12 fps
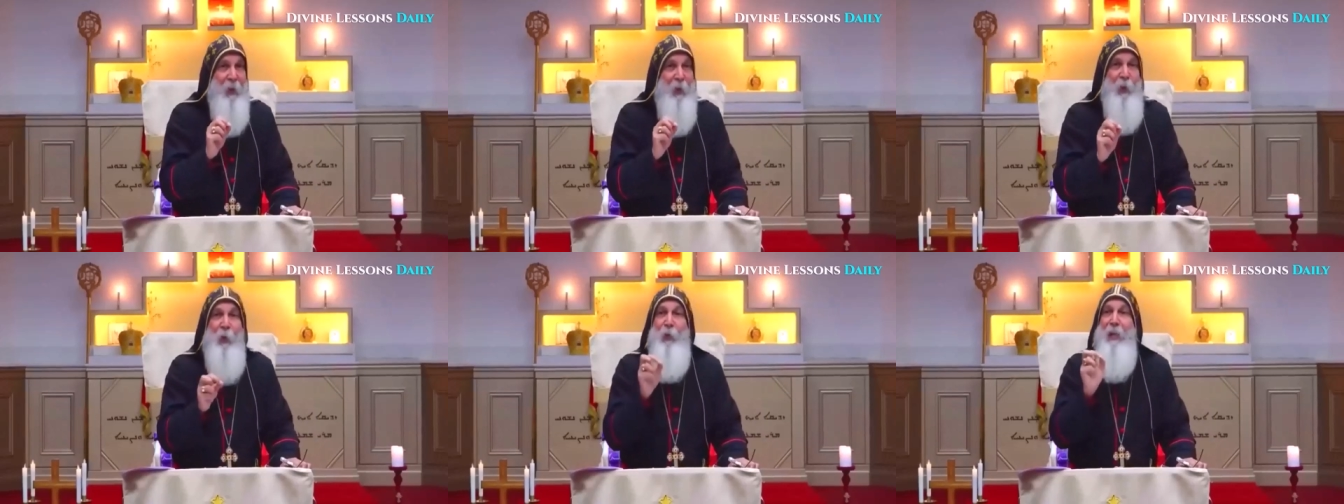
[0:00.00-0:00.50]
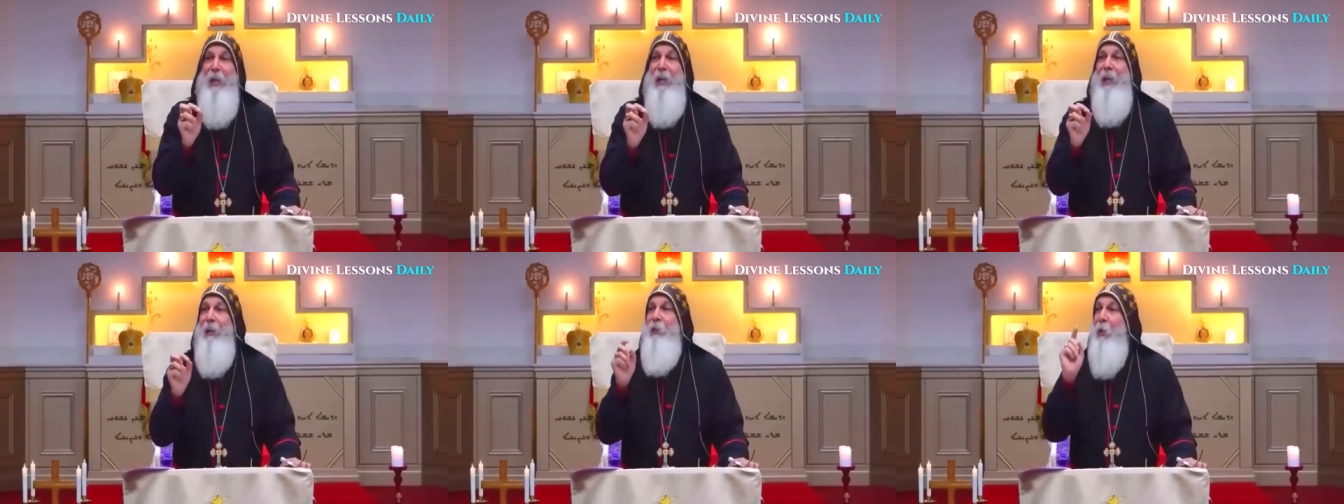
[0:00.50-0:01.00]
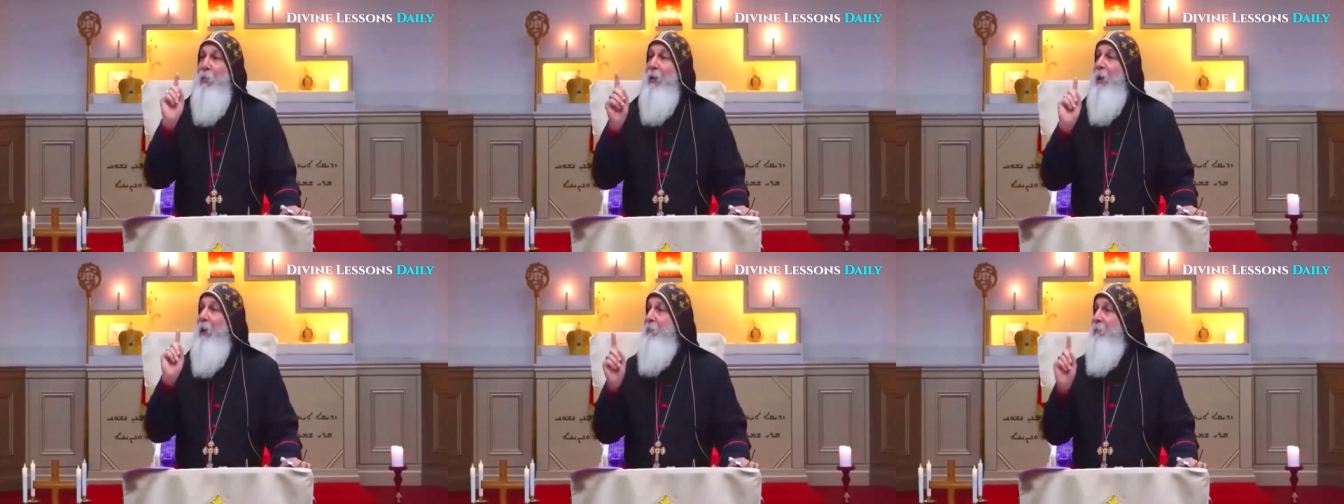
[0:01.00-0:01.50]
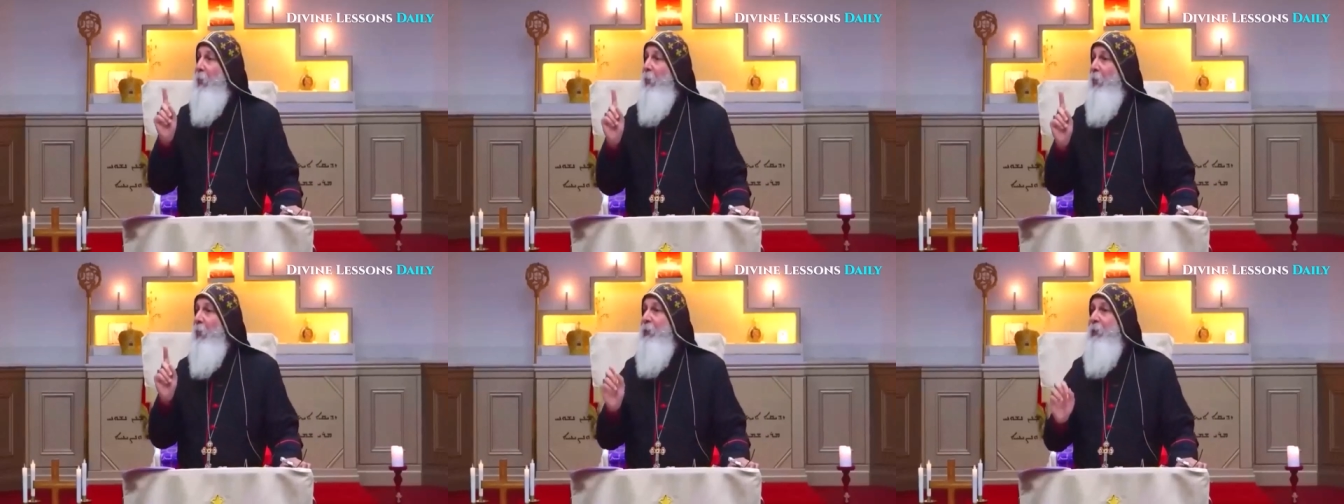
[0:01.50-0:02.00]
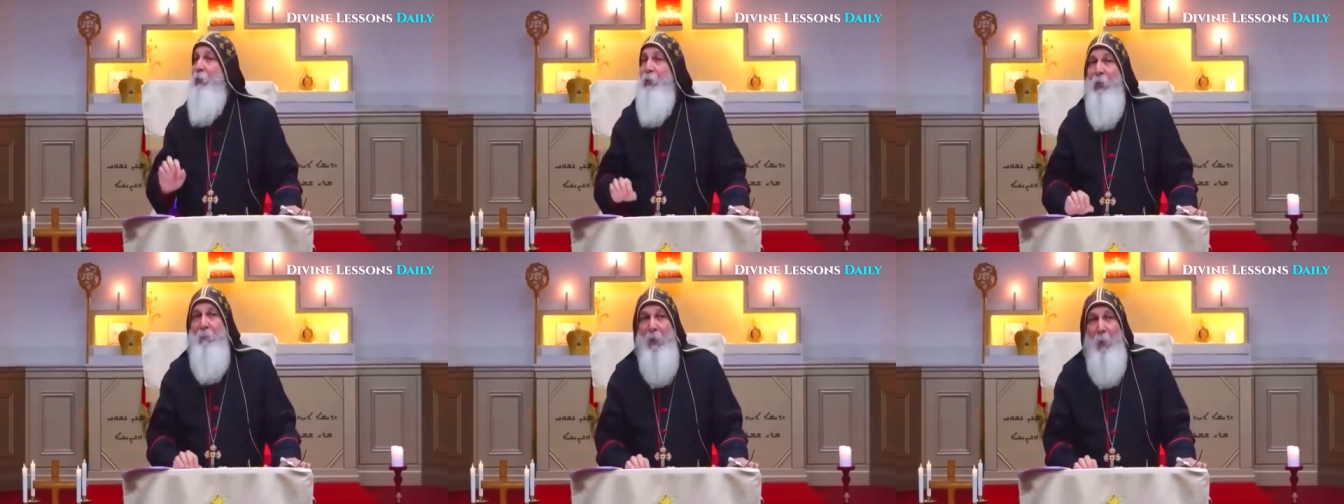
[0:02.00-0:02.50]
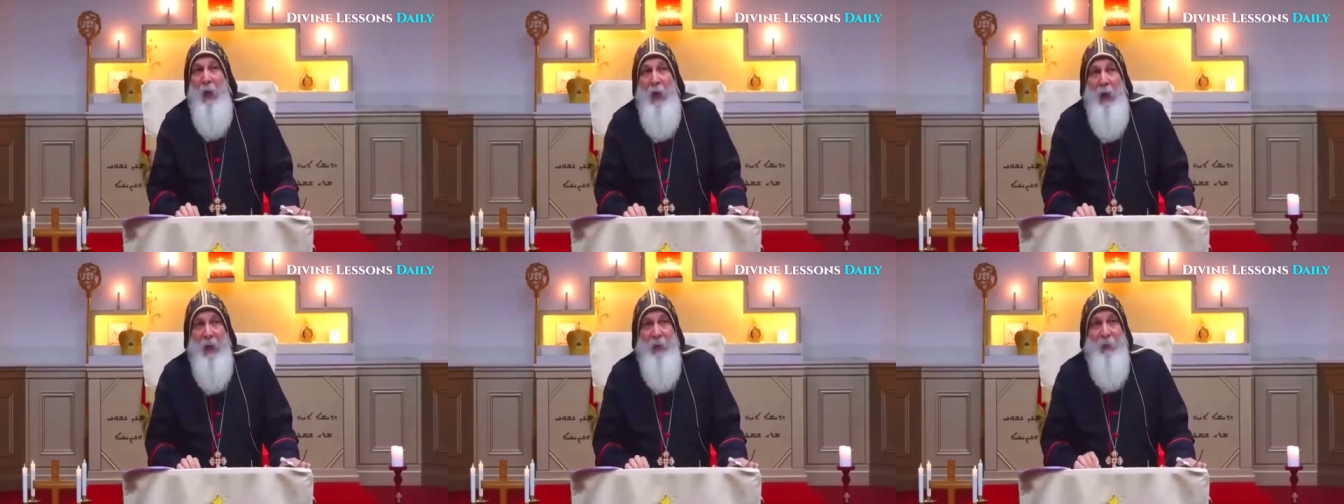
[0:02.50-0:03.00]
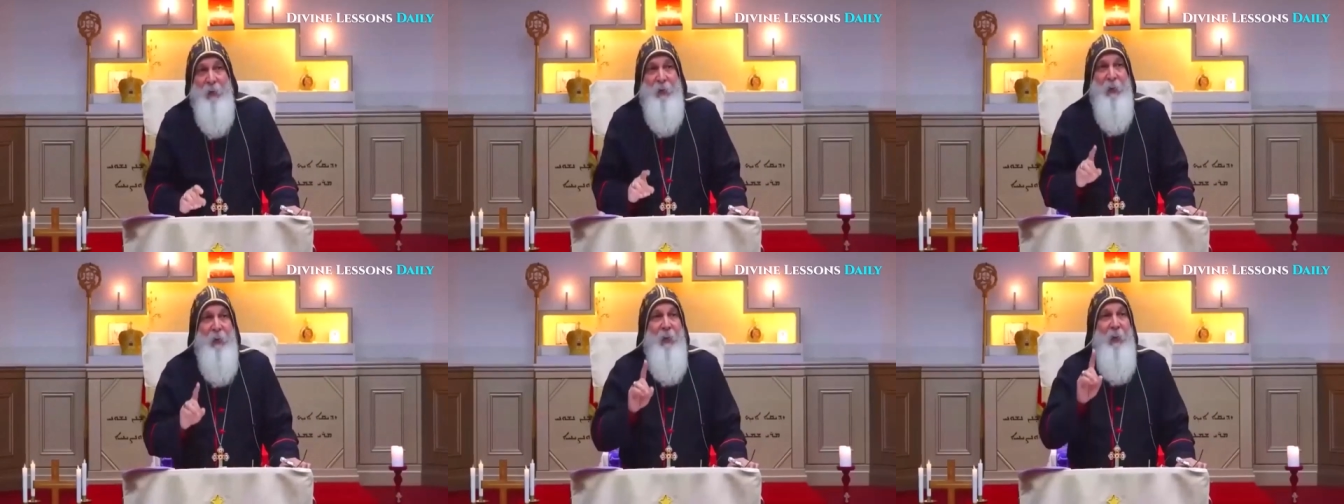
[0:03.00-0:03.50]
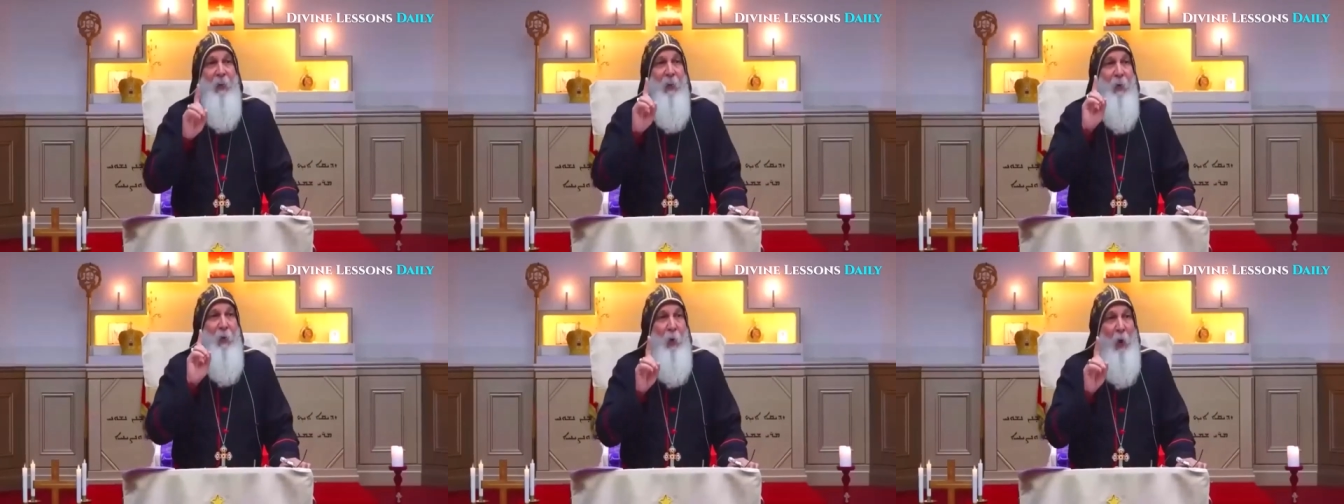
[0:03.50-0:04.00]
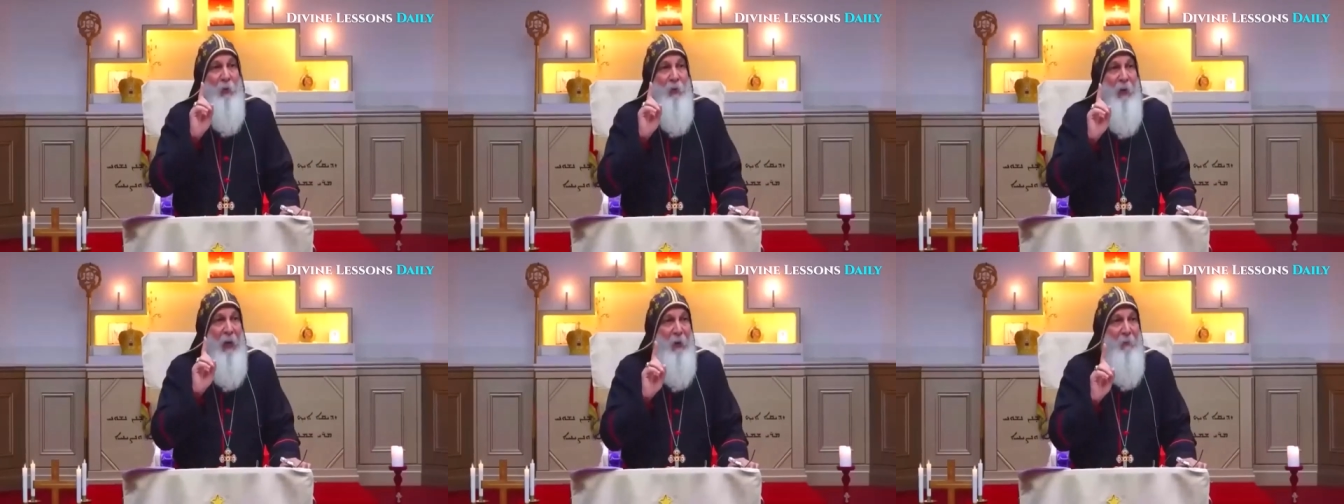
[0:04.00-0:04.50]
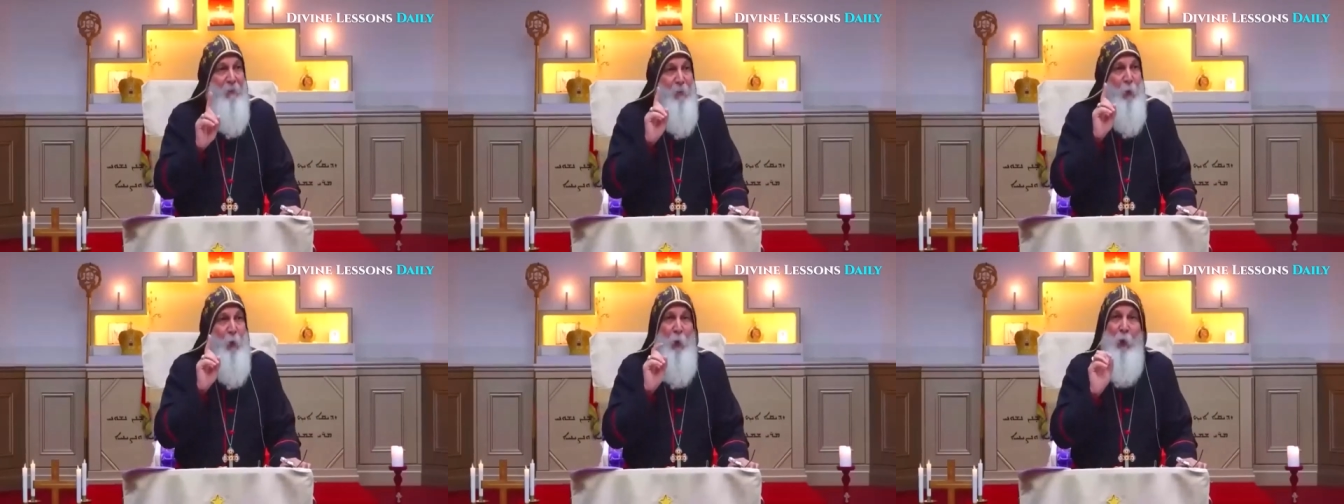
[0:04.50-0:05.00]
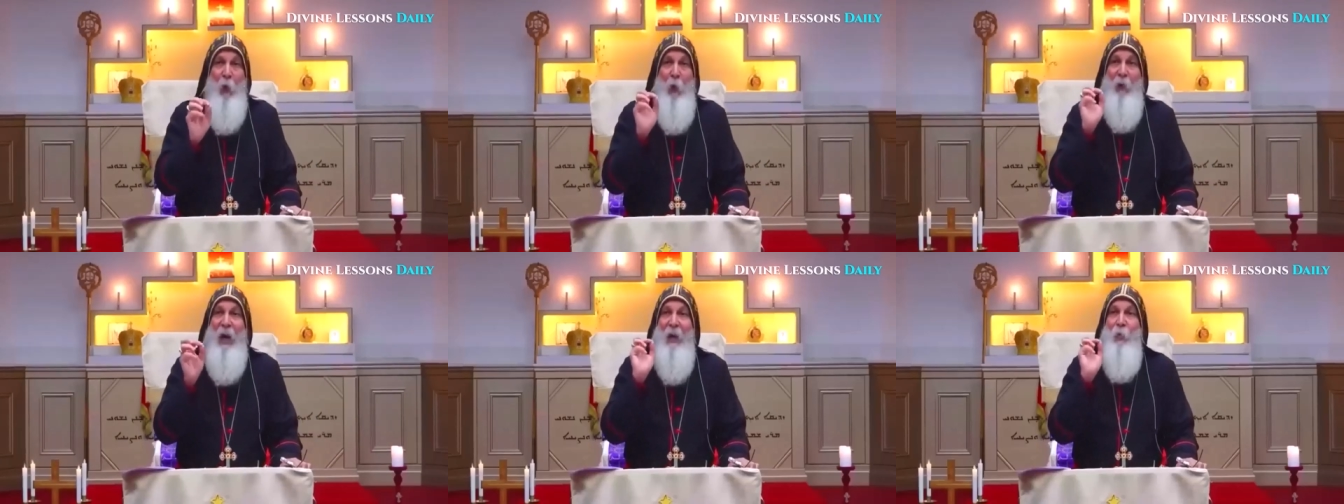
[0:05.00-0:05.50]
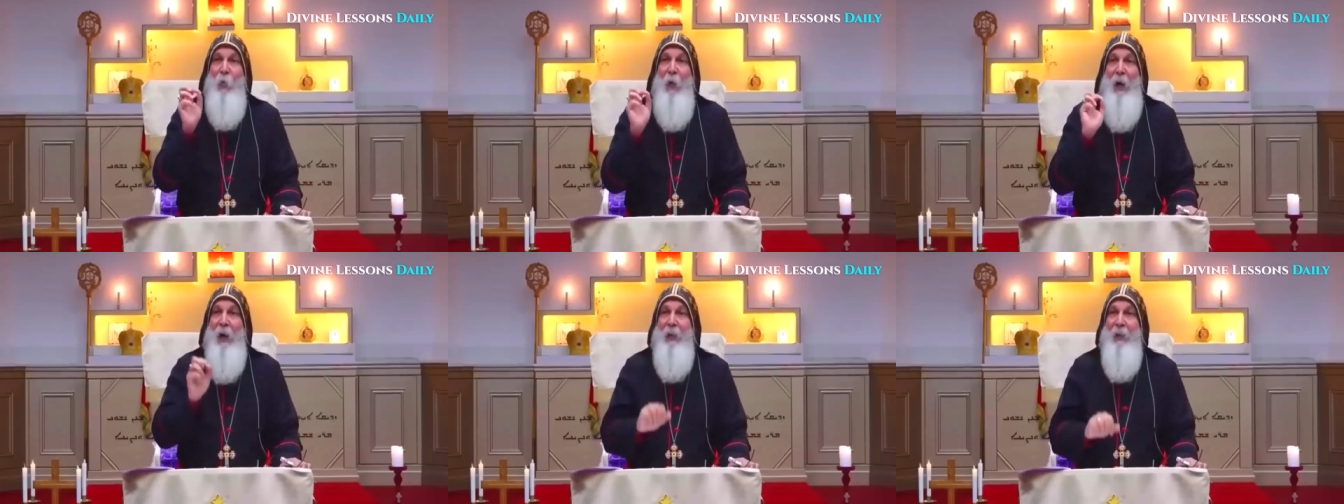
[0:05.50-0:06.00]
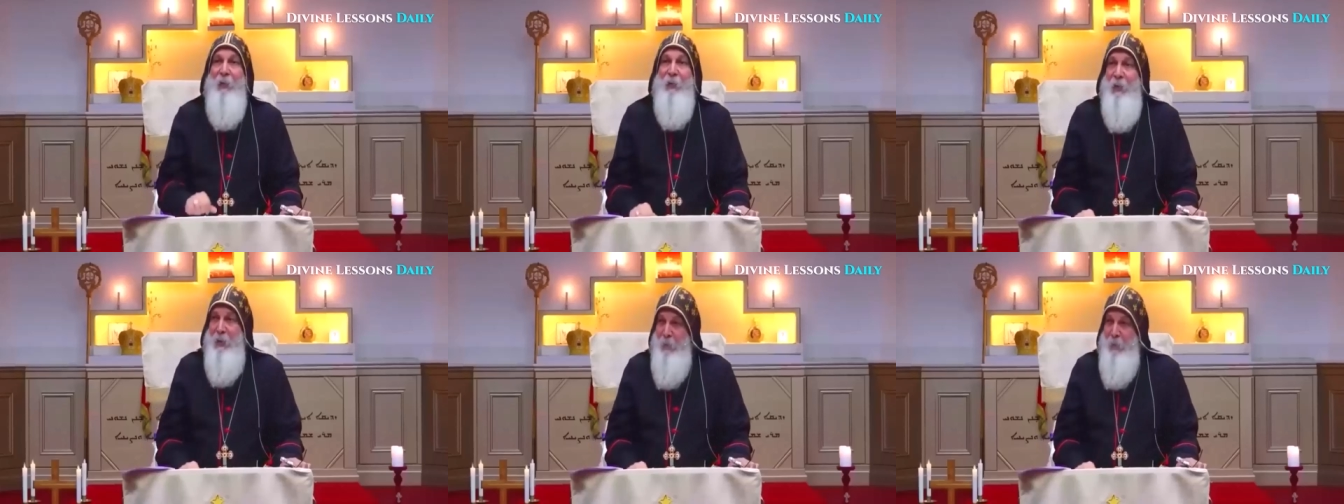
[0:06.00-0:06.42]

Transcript: you need, therefore, to be wise, not a fool or unwise